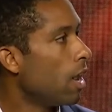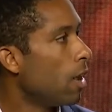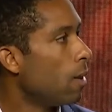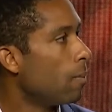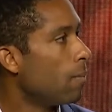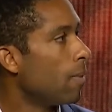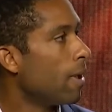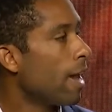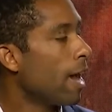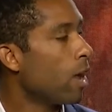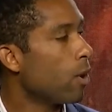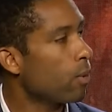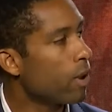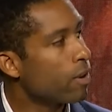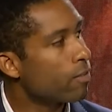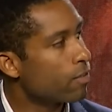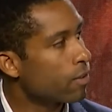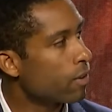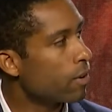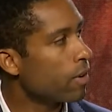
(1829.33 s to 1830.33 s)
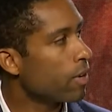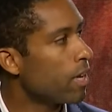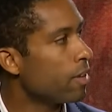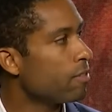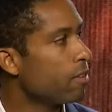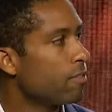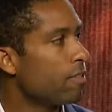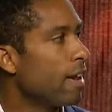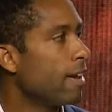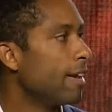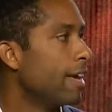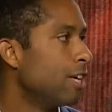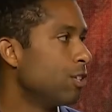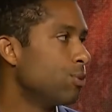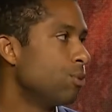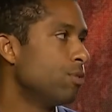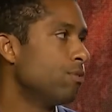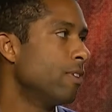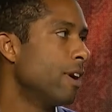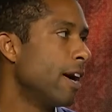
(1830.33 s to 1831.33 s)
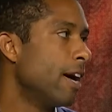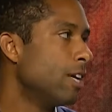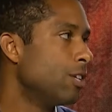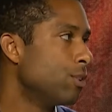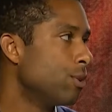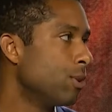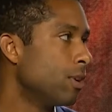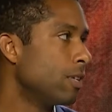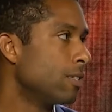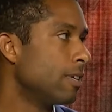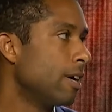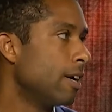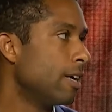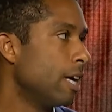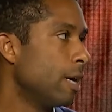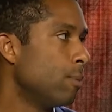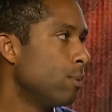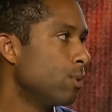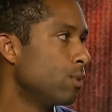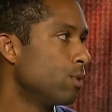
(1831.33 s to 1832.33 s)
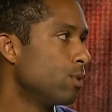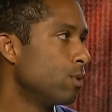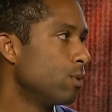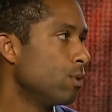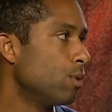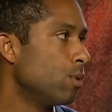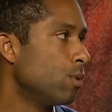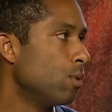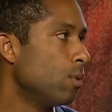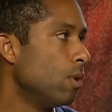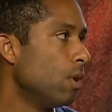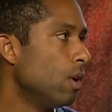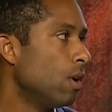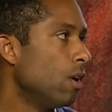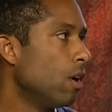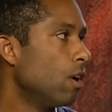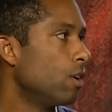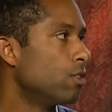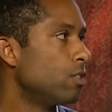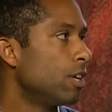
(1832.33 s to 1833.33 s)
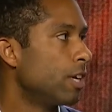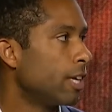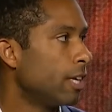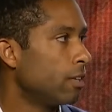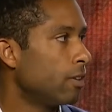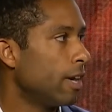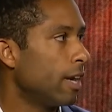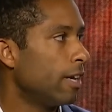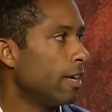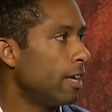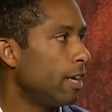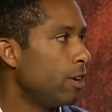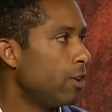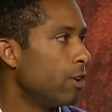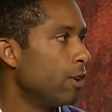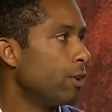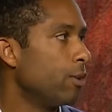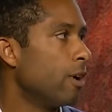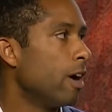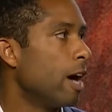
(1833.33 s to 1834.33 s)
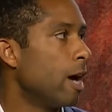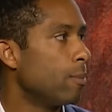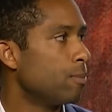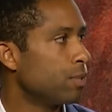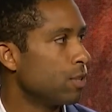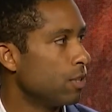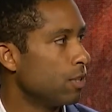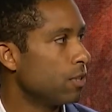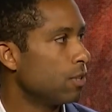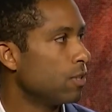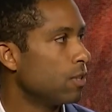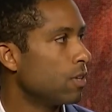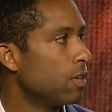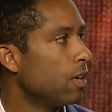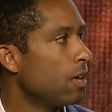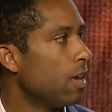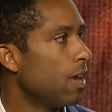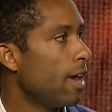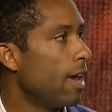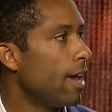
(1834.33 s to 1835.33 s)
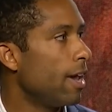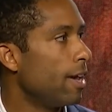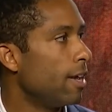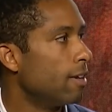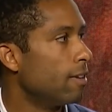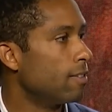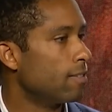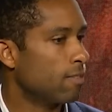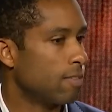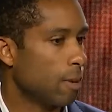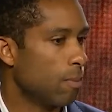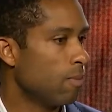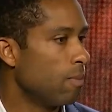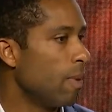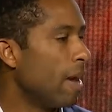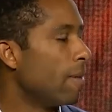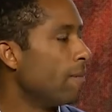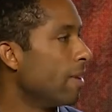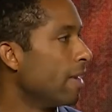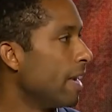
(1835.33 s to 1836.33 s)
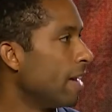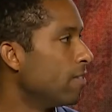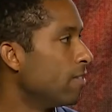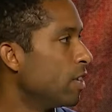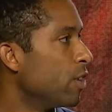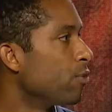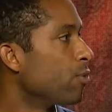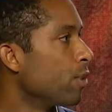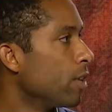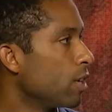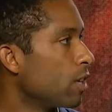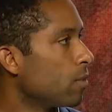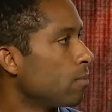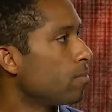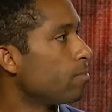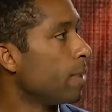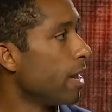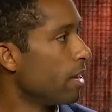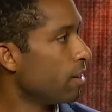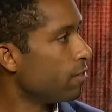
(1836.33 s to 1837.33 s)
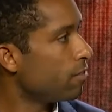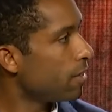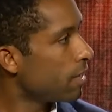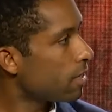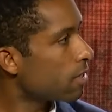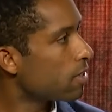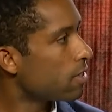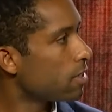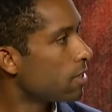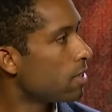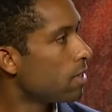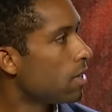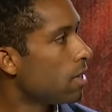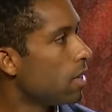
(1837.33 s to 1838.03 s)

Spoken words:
However, if a financial advisor is not able to articulate, here are your options, and some have different benefits,